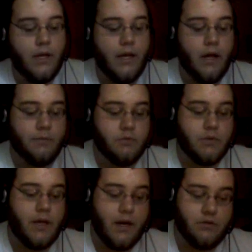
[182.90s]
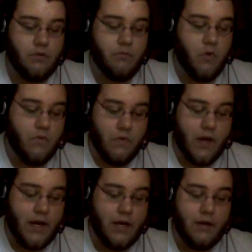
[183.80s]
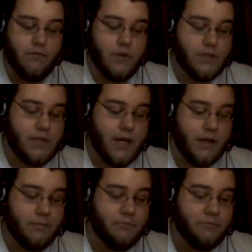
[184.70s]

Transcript: It helps with that extra removal that I need for this deck.